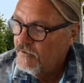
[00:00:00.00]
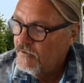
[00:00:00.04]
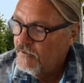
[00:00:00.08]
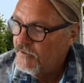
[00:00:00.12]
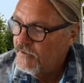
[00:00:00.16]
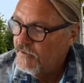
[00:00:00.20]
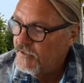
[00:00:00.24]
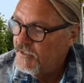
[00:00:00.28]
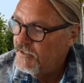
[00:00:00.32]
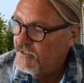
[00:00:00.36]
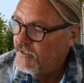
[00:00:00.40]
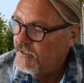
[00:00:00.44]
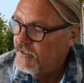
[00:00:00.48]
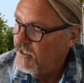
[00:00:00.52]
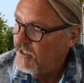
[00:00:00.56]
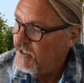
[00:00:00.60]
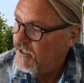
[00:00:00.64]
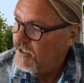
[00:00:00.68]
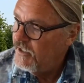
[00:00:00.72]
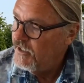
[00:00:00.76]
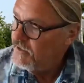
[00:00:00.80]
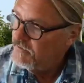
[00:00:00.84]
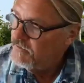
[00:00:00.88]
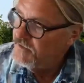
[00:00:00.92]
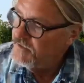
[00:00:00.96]
The
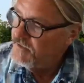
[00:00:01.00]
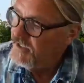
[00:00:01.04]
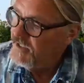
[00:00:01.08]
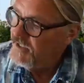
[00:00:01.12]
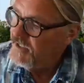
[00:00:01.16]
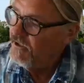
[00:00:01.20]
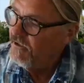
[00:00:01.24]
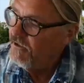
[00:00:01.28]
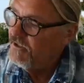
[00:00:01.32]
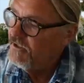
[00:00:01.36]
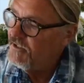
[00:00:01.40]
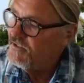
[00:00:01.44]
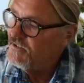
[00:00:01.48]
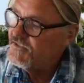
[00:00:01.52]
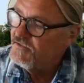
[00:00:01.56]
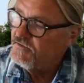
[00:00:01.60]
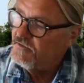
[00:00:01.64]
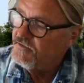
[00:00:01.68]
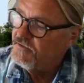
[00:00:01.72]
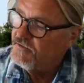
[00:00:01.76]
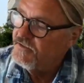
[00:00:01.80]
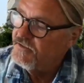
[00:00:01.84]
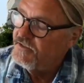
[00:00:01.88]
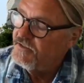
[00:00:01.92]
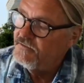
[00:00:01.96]
areas,
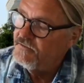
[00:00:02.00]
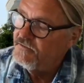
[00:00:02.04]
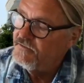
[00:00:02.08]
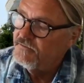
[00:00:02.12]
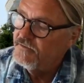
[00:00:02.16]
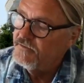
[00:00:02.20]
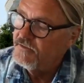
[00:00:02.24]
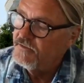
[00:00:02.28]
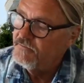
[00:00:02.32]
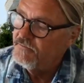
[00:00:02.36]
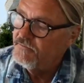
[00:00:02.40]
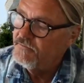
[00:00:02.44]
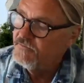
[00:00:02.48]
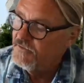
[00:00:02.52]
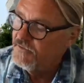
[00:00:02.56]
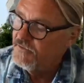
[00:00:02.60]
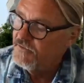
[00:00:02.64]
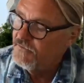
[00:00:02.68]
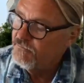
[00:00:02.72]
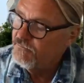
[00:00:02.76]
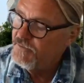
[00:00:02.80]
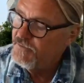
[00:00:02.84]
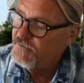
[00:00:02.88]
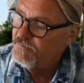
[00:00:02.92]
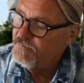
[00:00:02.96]
the
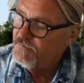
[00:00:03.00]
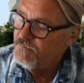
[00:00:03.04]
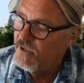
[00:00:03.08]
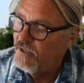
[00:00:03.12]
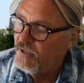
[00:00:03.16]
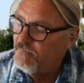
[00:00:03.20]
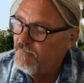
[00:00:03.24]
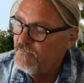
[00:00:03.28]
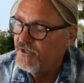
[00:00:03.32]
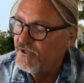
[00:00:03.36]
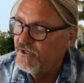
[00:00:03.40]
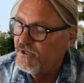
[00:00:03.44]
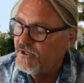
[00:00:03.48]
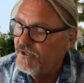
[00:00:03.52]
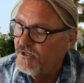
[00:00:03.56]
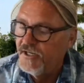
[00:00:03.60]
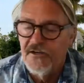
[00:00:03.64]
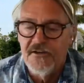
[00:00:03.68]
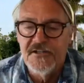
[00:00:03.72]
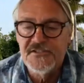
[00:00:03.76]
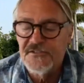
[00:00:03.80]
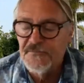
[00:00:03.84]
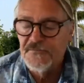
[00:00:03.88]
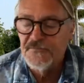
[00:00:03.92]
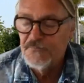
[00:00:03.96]
three primary
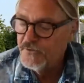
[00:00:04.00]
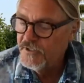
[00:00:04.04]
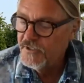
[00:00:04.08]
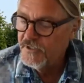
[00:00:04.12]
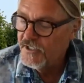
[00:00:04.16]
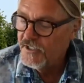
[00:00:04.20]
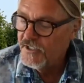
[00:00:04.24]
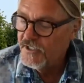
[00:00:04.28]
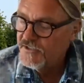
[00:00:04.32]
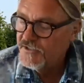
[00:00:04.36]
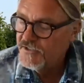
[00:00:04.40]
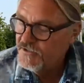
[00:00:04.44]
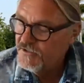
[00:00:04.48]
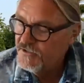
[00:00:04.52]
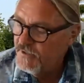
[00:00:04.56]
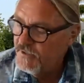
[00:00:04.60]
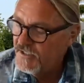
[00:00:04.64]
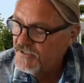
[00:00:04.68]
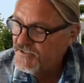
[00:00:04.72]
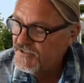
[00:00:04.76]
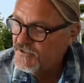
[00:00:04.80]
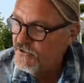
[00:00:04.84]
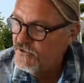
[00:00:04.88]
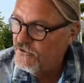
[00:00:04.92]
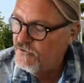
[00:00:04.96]
areas of production in
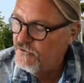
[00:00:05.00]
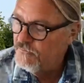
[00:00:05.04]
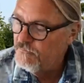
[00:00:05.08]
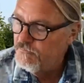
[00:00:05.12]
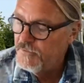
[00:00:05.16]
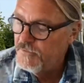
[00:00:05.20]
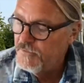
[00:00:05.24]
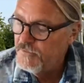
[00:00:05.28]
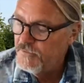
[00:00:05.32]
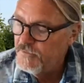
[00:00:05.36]
Mexico